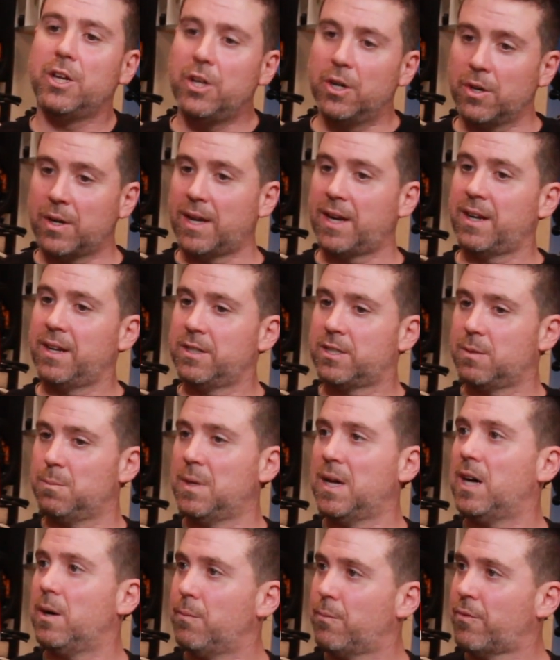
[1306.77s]
you're getting
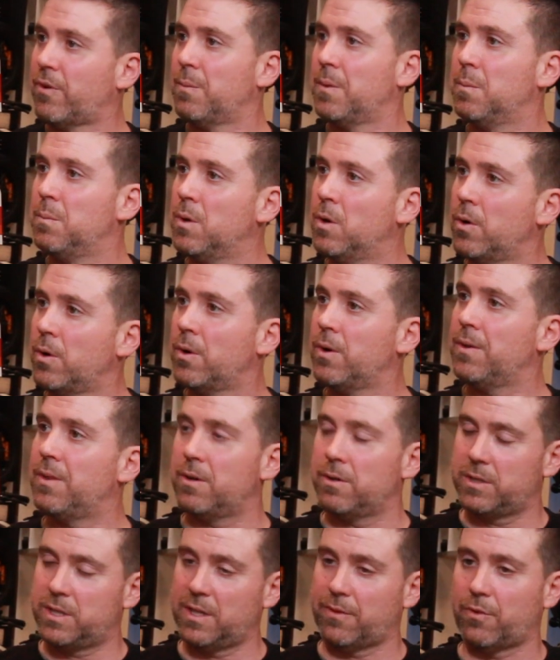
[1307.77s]
some help from the motor, and
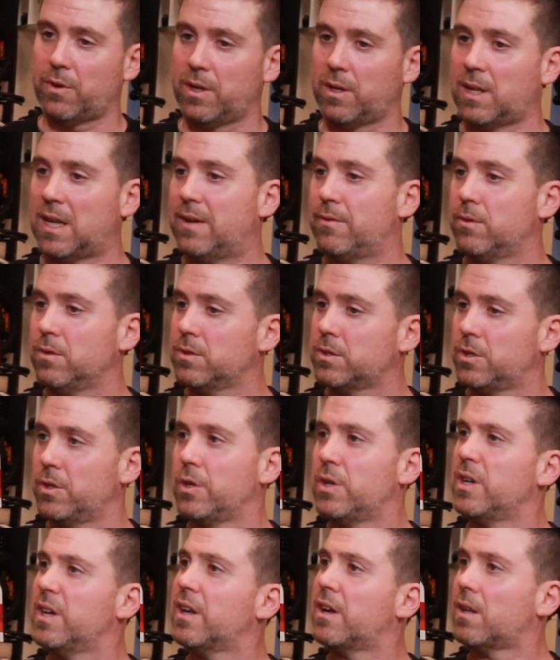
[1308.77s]
there's different levels, so
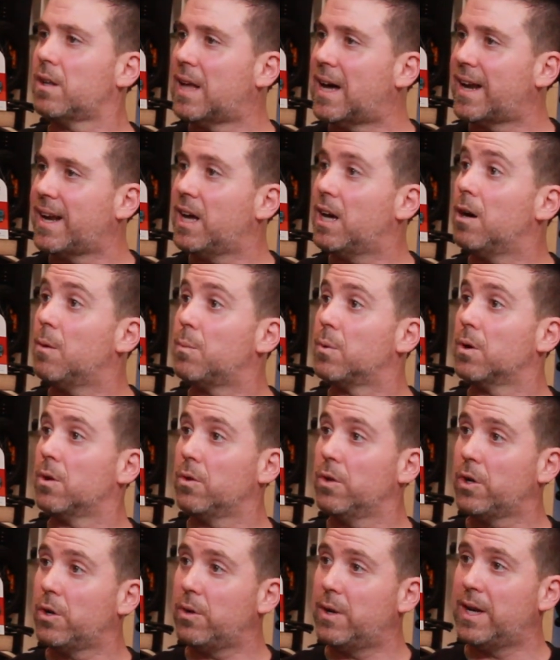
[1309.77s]
you can get a lot of help or a
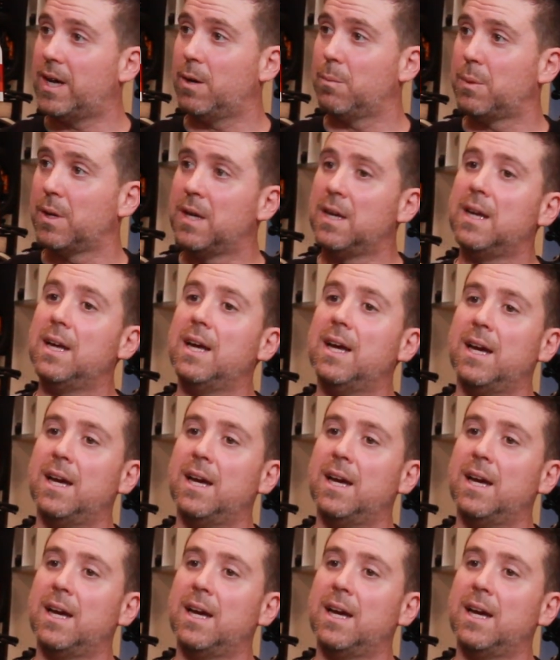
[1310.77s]
little help.